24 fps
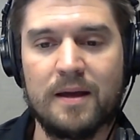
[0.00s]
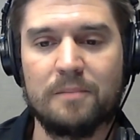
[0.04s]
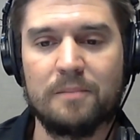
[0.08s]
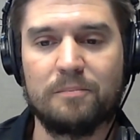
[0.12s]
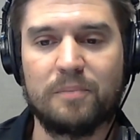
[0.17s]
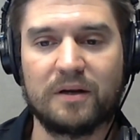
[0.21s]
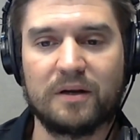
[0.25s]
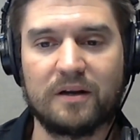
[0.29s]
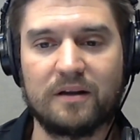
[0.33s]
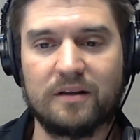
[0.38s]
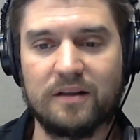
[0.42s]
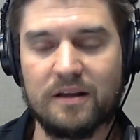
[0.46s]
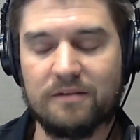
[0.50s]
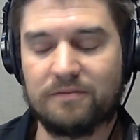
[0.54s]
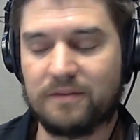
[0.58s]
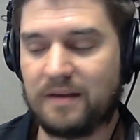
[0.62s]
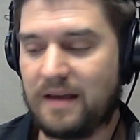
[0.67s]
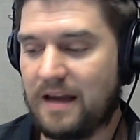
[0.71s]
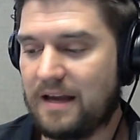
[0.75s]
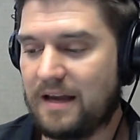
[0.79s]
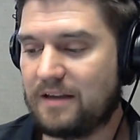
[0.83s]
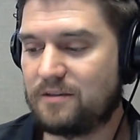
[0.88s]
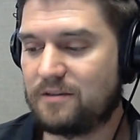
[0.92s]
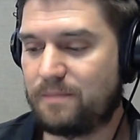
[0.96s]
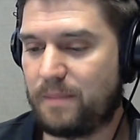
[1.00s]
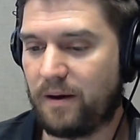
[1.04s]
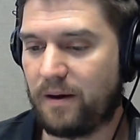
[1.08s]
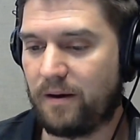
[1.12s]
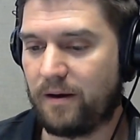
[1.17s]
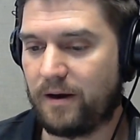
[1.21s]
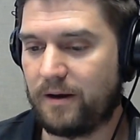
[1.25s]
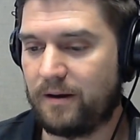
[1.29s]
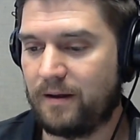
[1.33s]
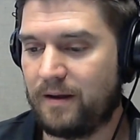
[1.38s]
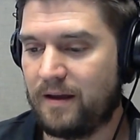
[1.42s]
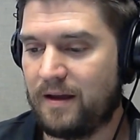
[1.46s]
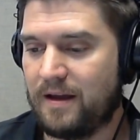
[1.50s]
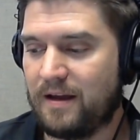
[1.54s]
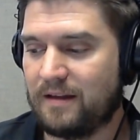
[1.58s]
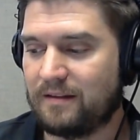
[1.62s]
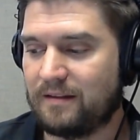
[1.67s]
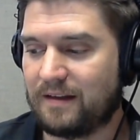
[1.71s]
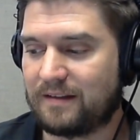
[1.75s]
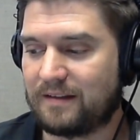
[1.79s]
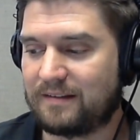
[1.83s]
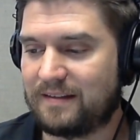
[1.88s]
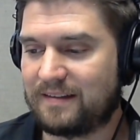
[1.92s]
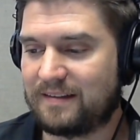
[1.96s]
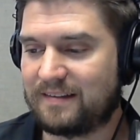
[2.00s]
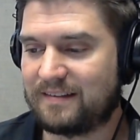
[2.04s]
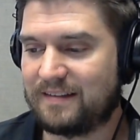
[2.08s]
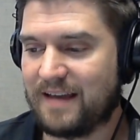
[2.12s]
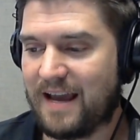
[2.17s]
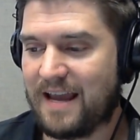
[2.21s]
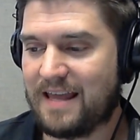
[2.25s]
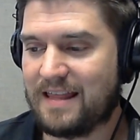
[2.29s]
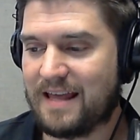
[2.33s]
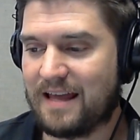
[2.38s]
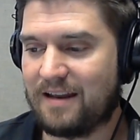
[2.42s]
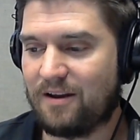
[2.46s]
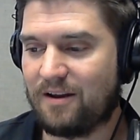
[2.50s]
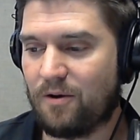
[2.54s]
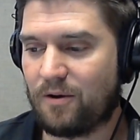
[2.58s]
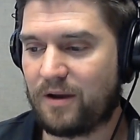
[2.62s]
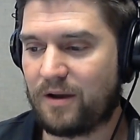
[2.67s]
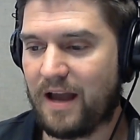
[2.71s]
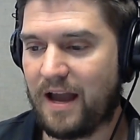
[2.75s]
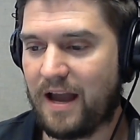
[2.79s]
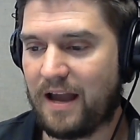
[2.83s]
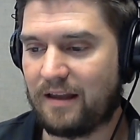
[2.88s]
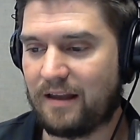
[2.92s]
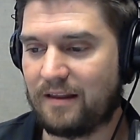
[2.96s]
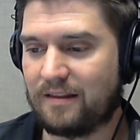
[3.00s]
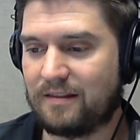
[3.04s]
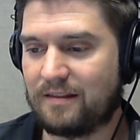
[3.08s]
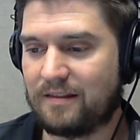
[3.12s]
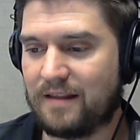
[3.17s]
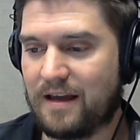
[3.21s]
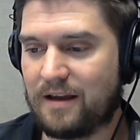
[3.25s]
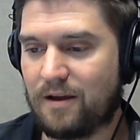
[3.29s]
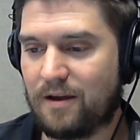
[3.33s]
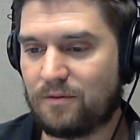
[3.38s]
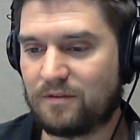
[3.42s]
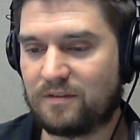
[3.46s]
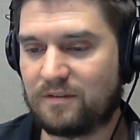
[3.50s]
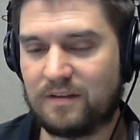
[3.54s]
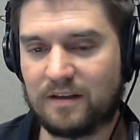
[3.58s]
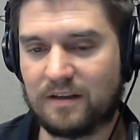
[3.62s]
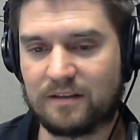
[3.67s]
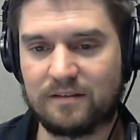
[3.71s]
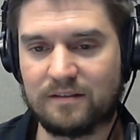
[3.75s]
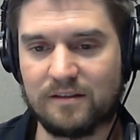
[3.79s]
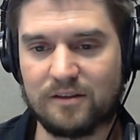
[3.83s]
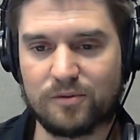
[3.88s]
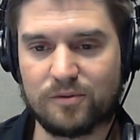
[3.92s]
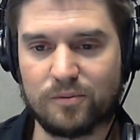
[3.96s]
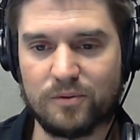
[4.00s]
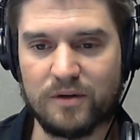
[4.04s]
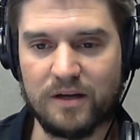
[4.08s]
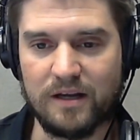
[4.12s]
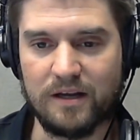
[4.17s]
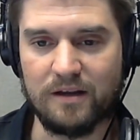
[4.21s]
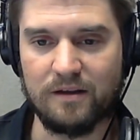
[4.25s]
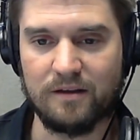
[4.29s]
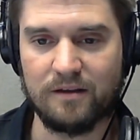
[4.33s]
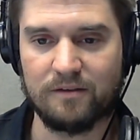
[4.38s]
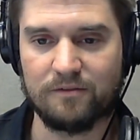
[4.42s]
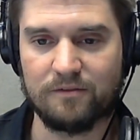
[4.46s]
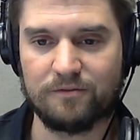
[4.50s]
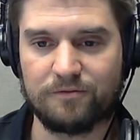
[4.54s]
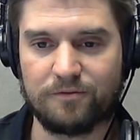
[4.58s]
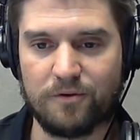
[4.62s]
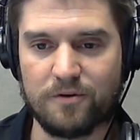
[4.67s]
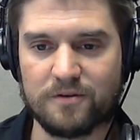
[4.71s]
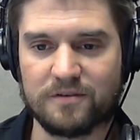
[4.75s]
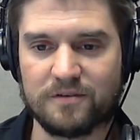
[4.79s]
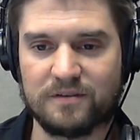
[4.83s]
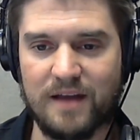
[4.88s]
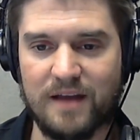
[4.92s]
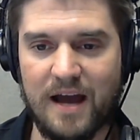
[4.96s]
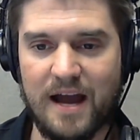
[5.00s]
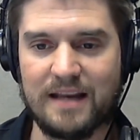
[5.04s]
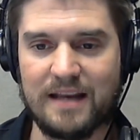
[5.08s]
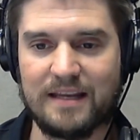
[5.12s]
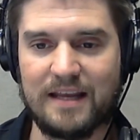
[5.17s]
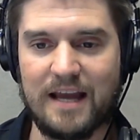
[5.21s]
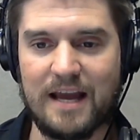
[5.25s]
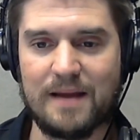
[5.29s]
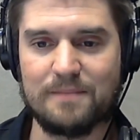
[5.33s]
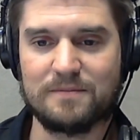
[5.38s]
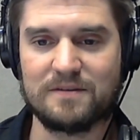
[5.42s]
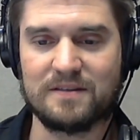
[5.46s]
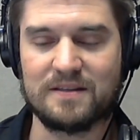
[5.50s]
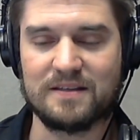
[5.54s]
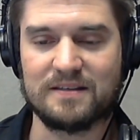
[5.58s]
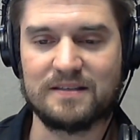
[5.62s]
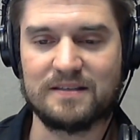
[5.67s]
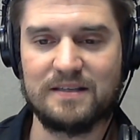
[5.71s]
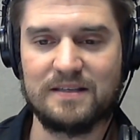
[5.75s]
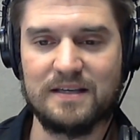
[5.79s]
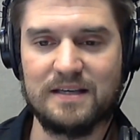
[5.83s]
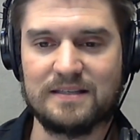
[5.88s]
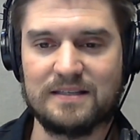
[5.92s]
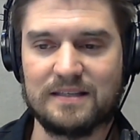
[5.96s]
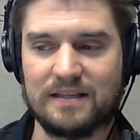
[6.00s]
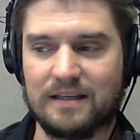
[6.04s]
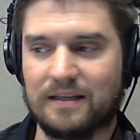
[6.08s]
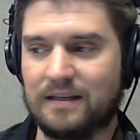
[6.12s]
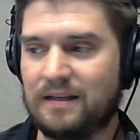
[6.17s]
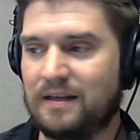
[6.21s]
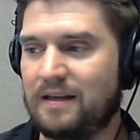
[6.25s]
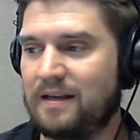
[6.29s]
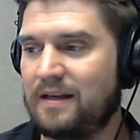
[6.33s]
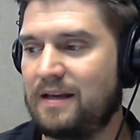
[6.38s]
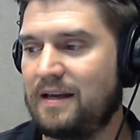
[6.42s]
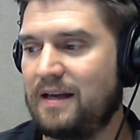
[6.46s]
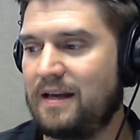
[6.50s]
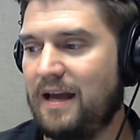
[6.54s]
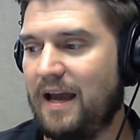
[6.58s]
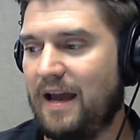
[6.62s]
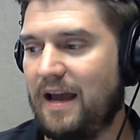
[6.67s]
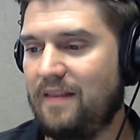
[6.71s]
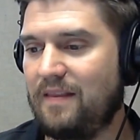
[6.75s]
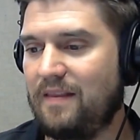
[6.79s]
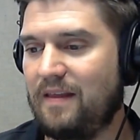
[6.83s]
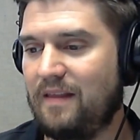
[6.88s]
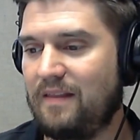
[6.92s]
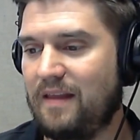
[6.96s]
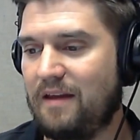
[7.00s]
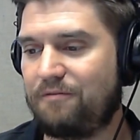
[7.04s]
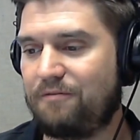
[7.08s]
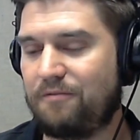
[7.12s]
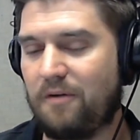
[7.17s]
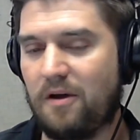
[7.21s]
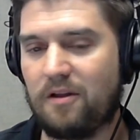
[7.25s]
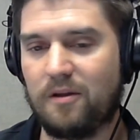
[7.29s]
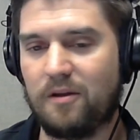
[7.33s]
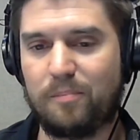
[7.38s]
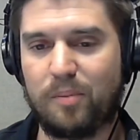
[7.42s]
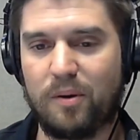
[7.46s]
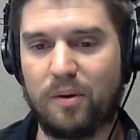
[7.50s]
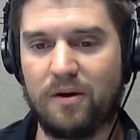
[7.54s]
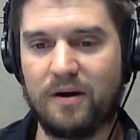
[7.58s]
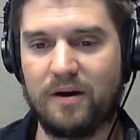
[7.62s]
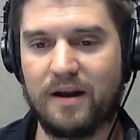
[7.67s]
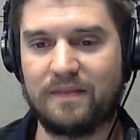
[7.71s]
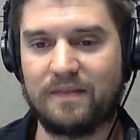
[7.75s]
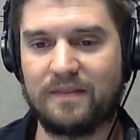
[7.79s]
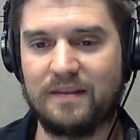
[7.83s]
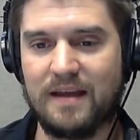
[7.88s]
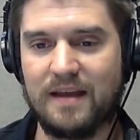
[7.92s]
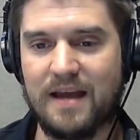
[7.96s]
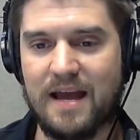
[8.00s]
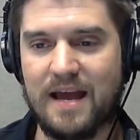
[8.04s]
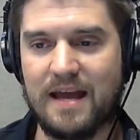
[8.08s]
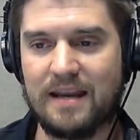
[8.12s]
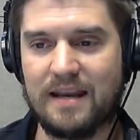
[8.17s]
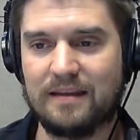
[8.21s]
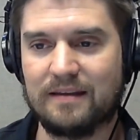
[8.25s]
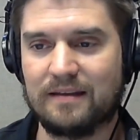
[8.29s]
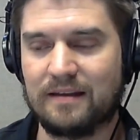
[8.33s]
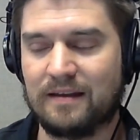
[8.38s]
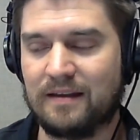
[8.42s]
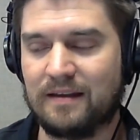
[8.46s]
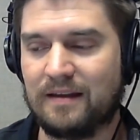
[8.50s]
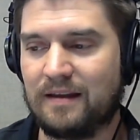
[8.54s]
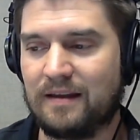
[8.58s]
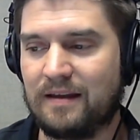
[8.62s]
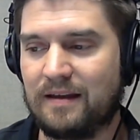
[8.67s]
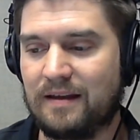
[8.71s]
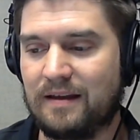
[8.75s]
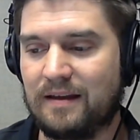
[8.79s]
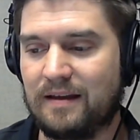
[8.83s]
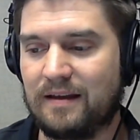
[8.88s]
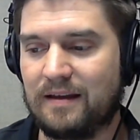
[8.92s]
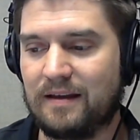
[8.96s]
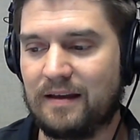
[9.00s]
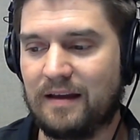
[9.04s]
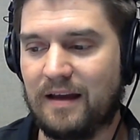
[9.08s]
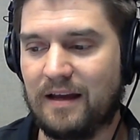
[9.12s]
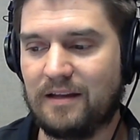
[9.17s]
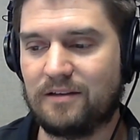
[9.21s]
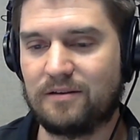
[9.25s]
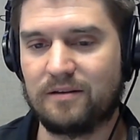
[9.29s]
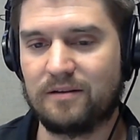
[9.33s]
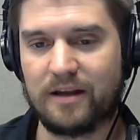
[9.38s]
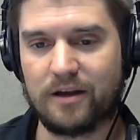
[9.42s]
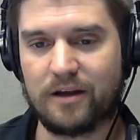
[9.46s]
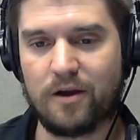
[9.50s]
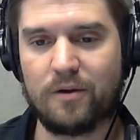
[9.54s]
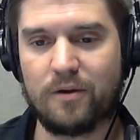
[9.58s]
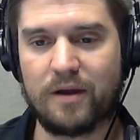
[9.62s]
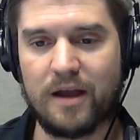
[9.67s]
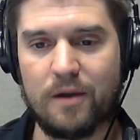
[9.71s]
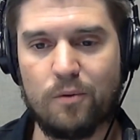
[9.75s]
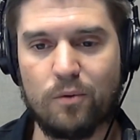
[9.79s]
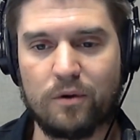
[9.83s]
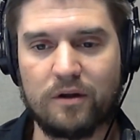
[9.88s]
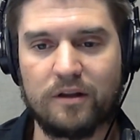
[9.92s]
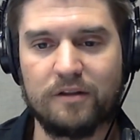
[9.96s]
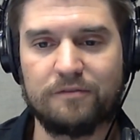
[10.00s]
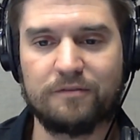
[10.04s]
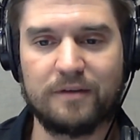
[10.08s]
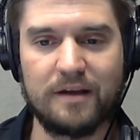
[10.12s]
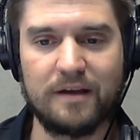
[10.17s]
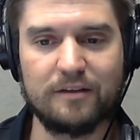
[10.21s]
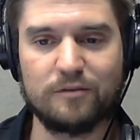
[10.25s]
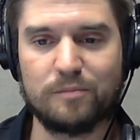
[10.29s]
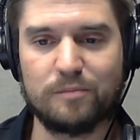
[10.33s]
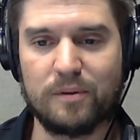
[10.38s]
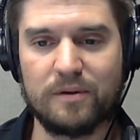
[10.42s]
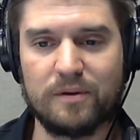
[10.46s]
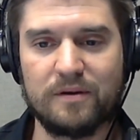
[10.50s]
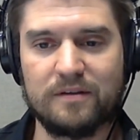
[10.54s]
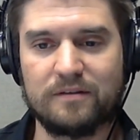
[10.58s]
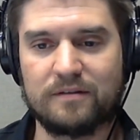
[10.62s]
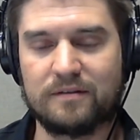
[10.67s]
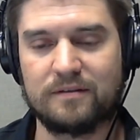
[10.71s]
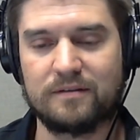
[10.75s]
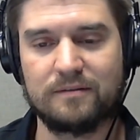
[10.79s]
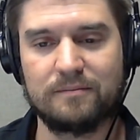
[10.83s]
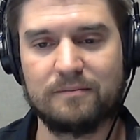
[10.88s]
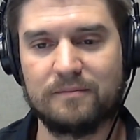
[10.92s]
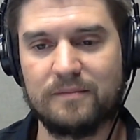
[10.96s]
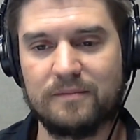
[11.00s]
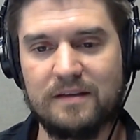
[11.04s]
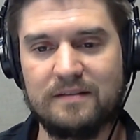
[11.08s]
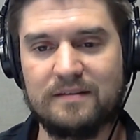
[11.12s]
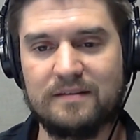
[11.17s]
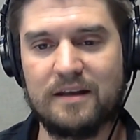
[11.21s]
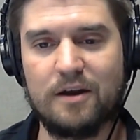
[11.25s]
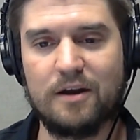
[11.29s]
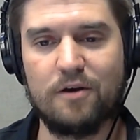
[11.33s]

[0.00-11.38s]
But Kliff Kingsbury, like to say that, okay, they go 6-3, first 9 games of the season, and then they fall apart at the end. And you're like, okay, well, Kliff Kingsbury he's in